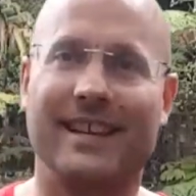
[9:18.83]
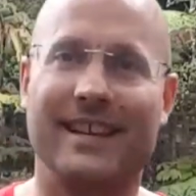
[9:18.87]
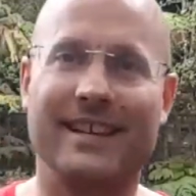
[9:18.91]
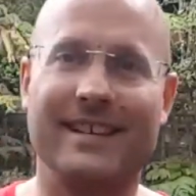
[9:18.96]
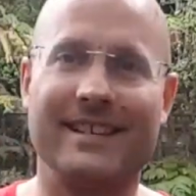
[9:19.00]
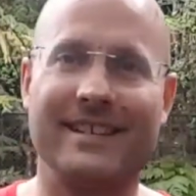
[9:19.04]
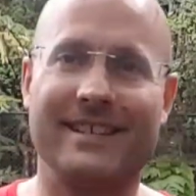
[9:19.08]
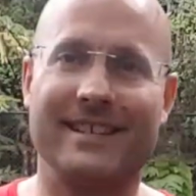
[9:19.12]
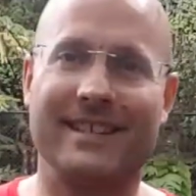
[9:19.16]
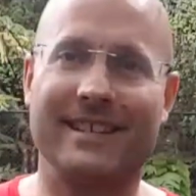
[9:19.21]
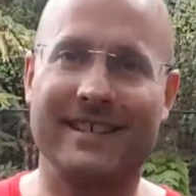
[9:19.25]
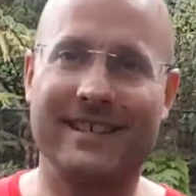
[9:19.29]

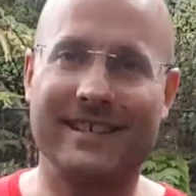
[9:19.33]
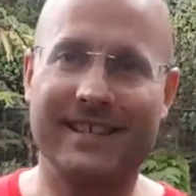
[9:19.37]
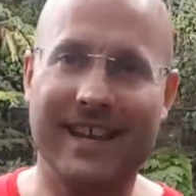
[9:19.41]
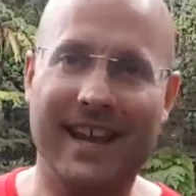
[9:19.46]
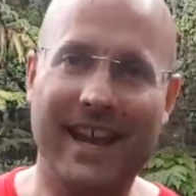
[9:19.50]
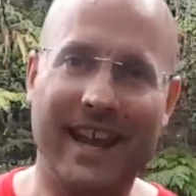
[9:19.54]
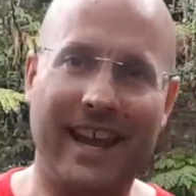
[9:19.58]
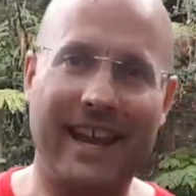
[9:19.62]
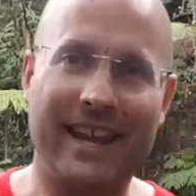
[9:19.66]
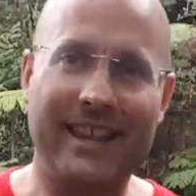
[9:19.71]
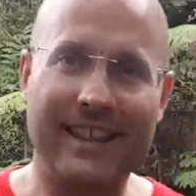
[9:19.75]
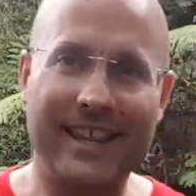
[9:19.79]
is to
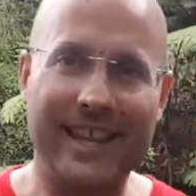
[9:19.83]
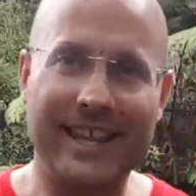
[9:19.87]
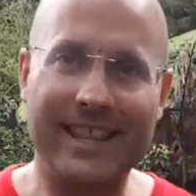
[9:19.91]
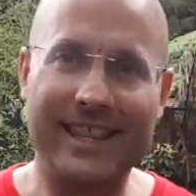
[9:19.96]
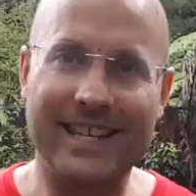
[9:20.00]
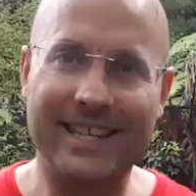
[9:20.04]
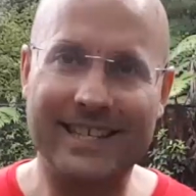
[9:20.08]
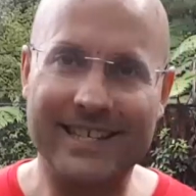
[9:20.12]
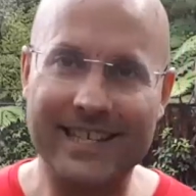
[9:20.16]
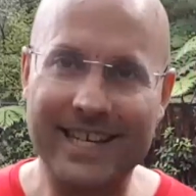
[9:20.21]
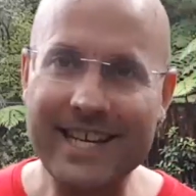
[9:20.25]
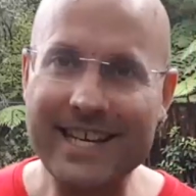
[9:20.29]
say that
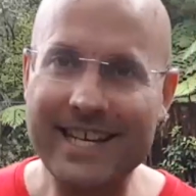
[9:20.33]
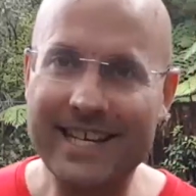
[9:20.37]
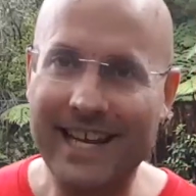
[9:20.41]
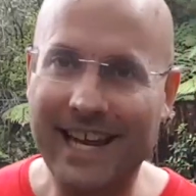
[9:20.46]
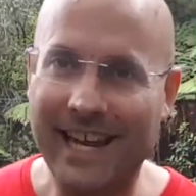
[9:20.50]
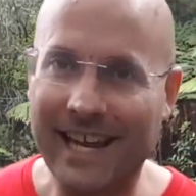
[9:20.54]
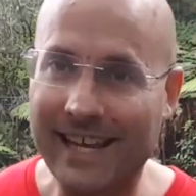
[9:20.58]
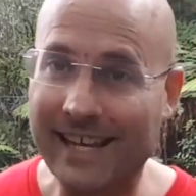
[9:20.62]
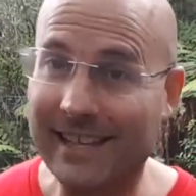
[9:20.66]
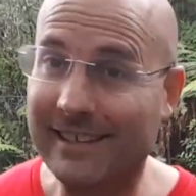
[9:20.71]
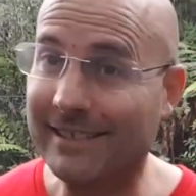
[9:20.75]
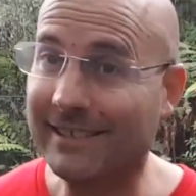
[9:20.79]
the
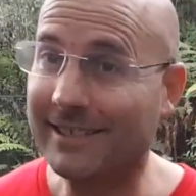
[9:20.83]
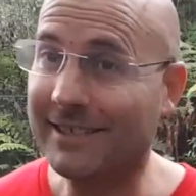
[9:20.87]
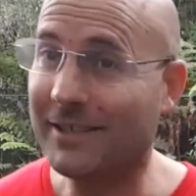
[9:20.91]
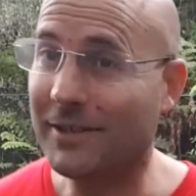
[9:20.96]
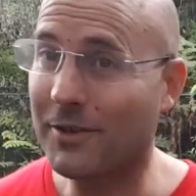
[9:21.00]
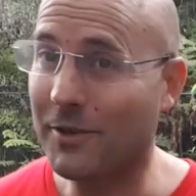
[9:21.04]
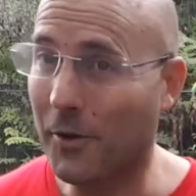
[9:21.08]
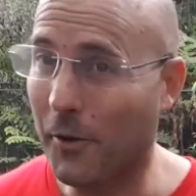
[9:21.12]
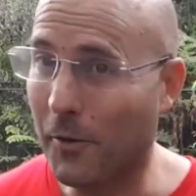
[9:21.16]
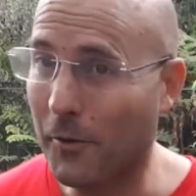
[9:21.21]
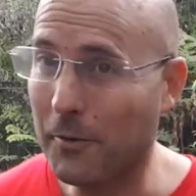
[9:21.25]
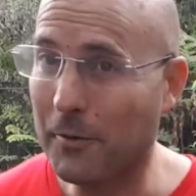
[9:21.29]
details
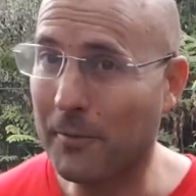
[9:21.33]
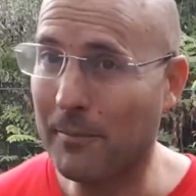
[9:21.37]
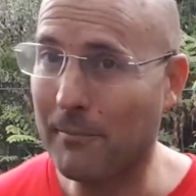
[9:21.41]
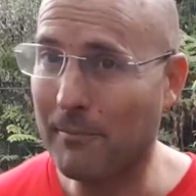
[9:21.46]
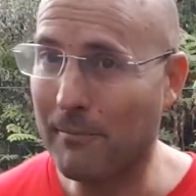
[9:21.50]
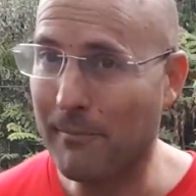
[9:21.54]
don't